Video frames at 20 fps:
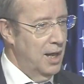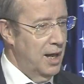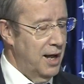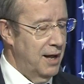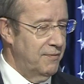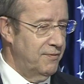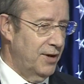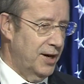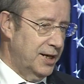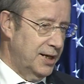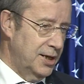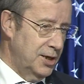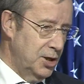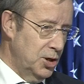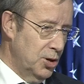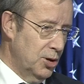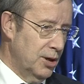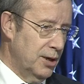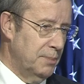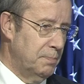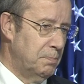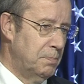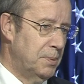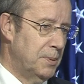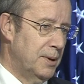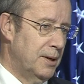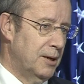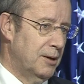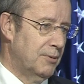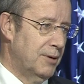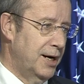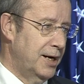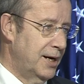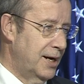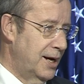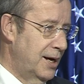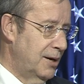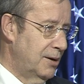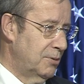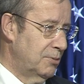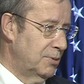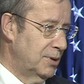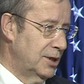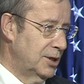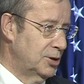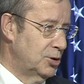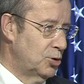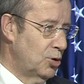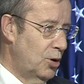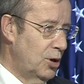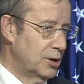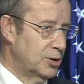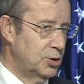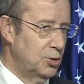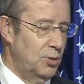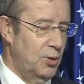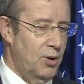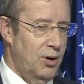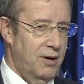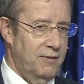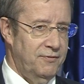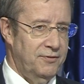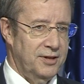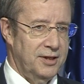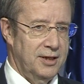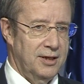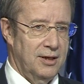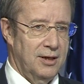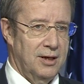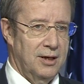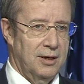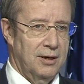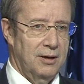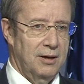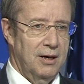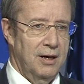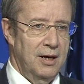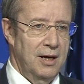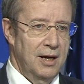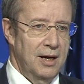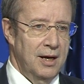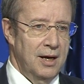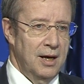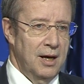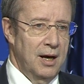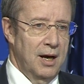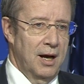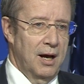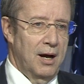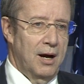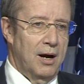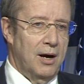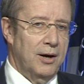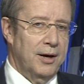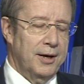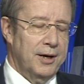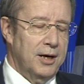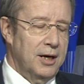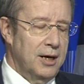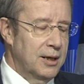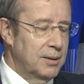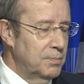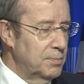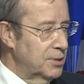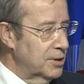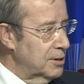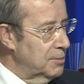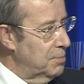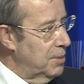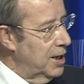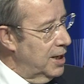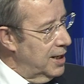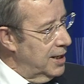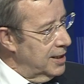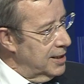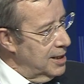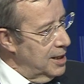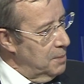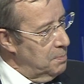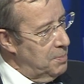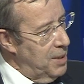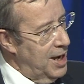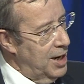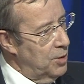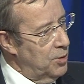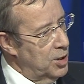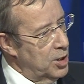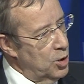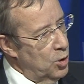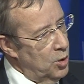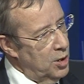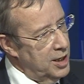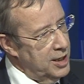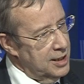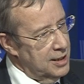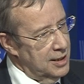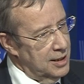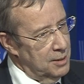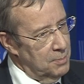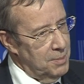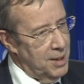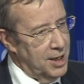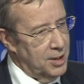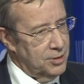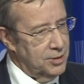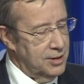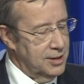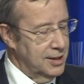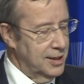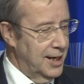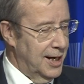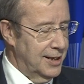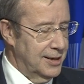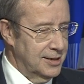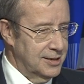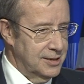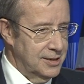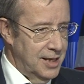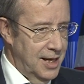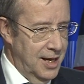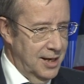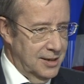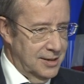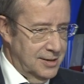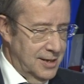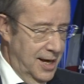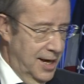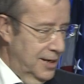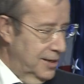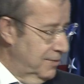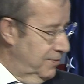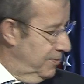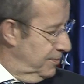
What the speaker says: I find in Europe right now, we all too often are encumbered by a paranoia about the United States and